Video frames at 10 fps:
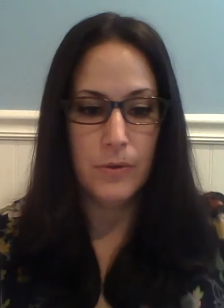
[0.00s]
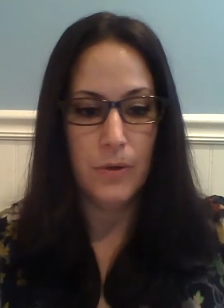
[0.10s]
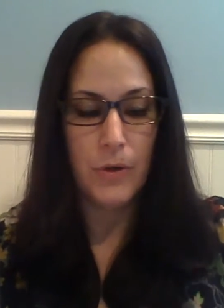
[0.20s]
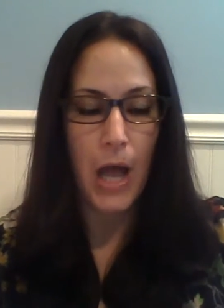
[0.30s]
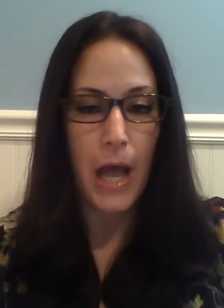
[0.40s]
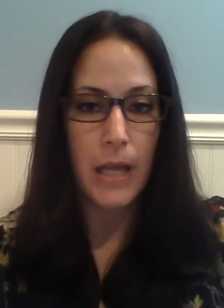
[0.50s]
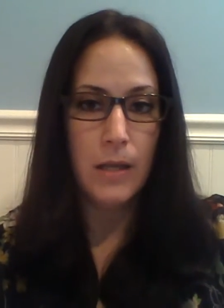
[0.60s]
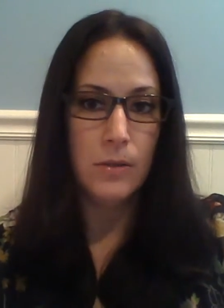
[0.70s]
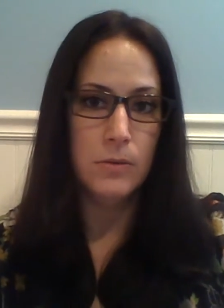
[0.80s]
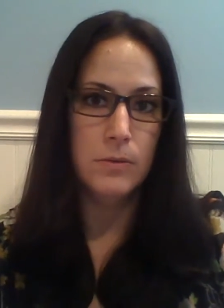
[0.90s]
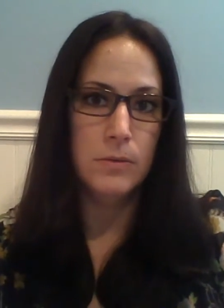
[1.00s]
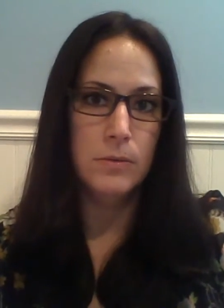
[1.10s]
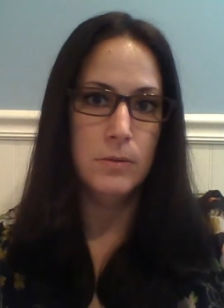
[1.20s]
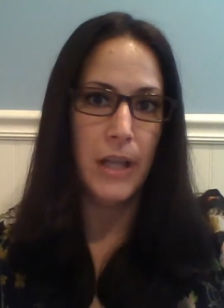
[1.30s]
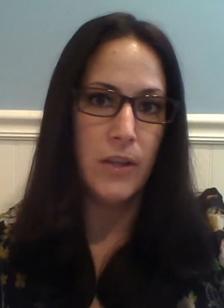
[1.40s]
Okay?
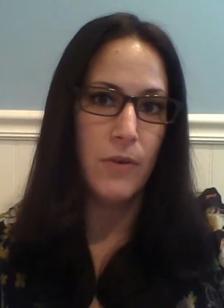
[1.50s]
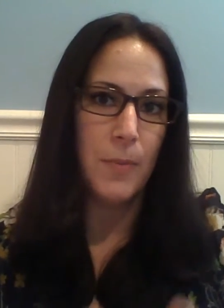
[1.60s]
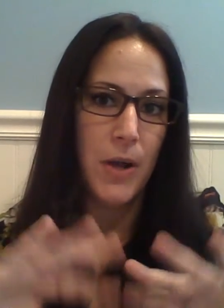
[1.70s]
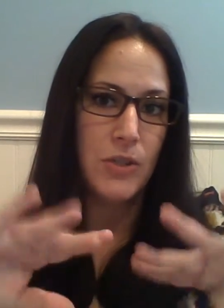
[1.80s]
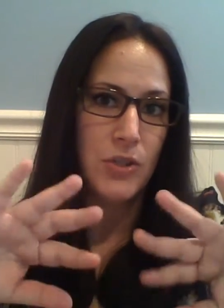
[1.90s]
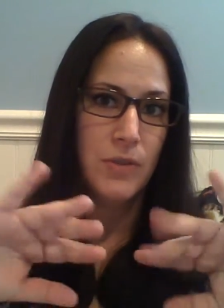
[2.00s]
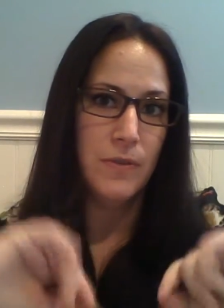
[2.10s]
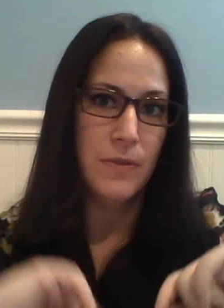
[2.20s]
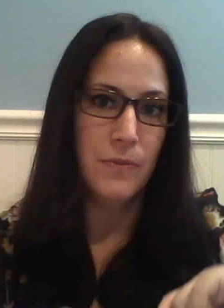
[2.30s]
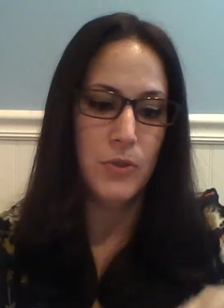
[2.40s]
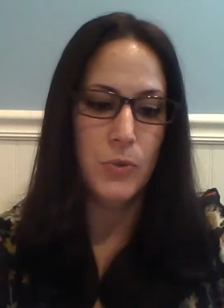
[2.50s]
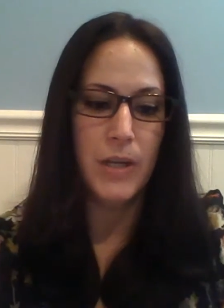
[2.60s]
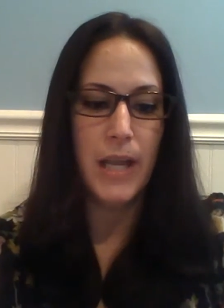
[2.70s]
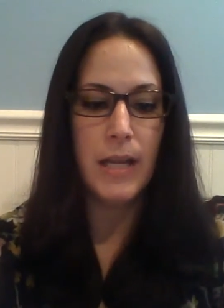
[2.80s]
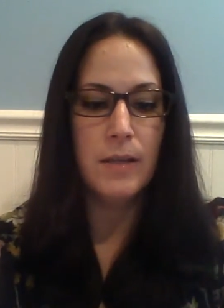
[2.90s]
Thank you very much for tuning
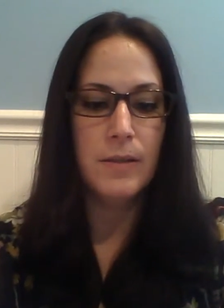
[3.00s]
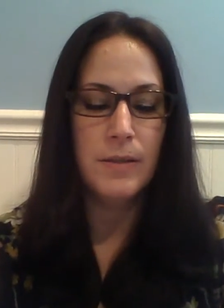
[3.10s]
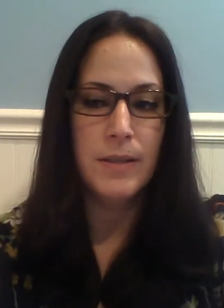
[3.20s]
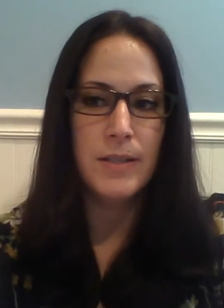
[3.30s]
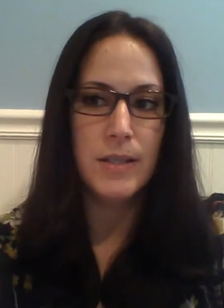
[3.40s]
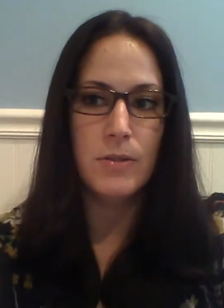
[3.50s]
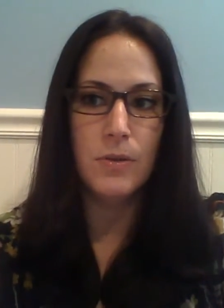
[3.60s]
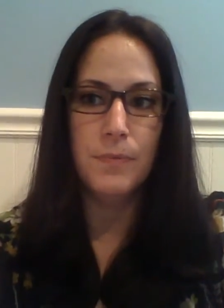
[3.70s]
in. See you soon.